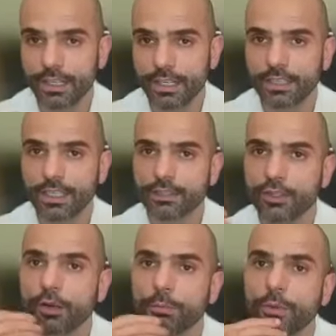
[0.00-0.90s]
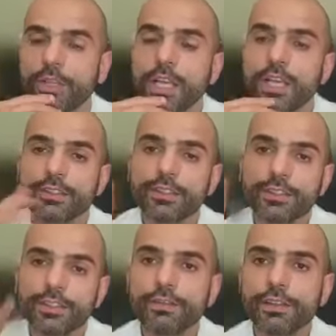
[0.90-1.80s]
an example. So
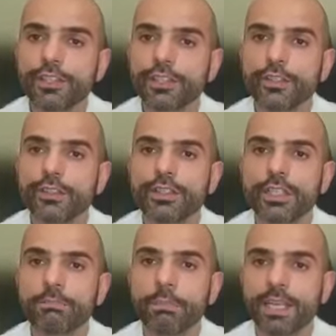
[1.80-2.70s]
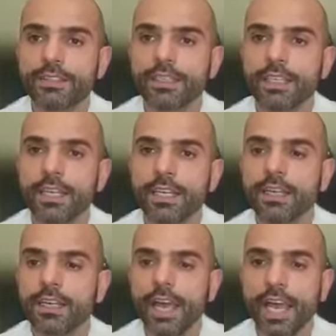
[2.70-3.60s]
servitudes is
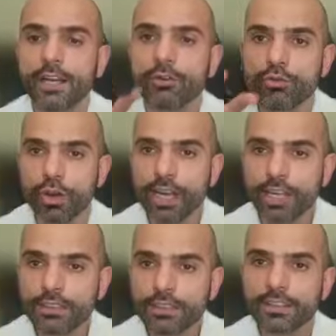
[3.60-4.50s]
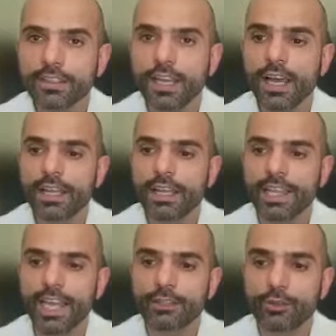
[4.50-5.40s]
basically a right
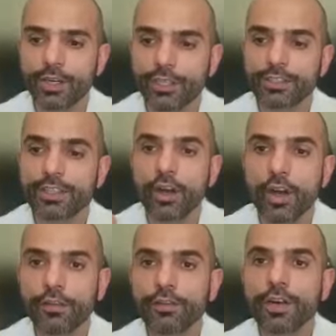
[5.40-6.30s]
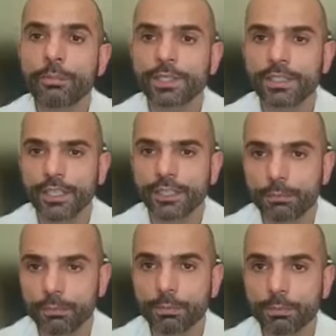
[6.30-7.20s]
that's registered over a
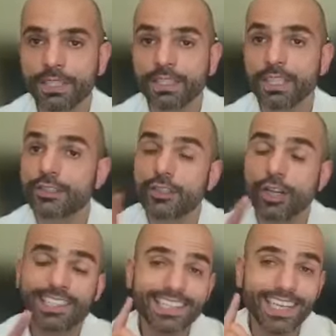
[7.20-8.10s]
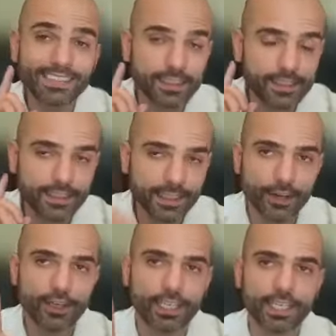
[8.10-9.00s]
particular property that's not
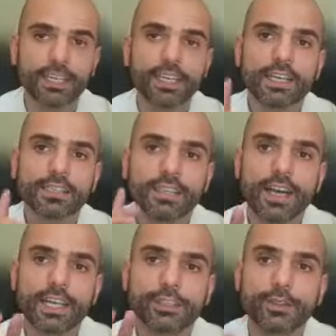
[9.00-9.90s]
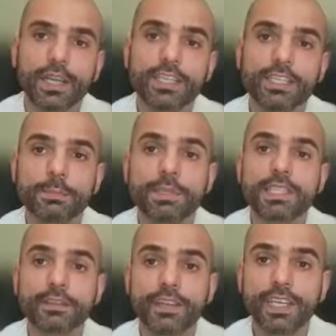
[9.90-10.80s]
necessarily tied to any
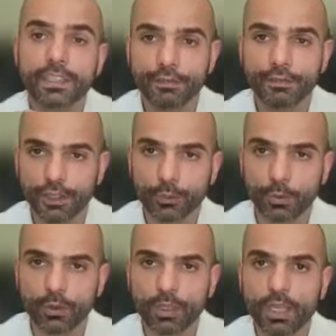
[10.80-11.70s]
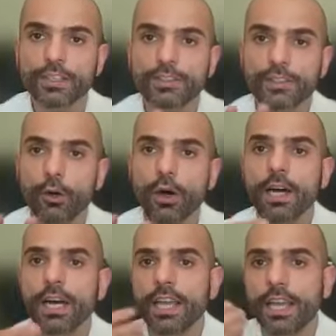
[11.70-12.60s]
specific individual. So
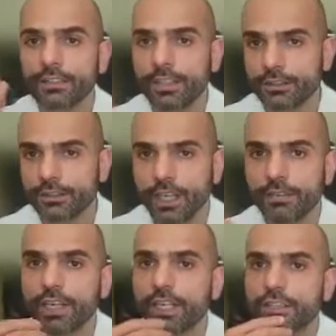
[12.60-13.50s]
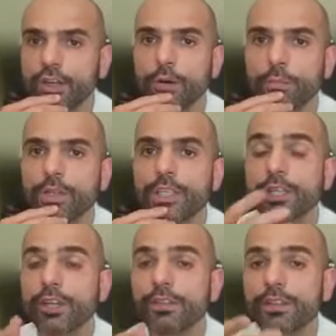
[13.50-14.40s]
to give an example, a
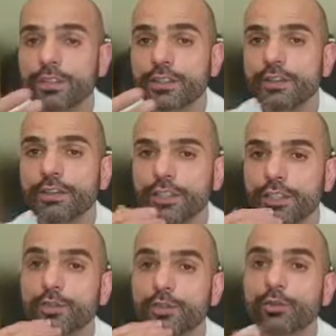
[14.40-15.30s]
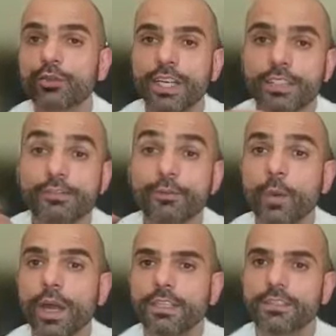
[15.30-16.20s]
lot of the servitudes or right of
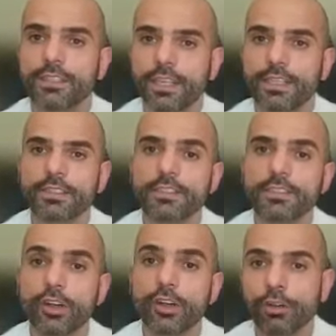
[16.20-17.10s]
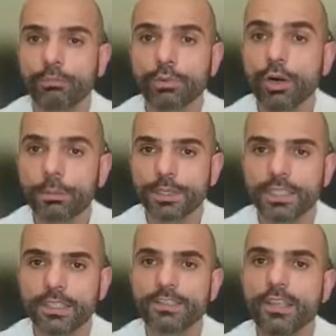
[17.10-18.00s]
ways that exist on
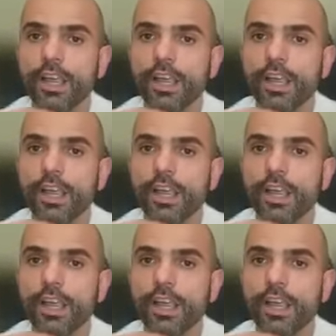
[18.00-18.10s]
properties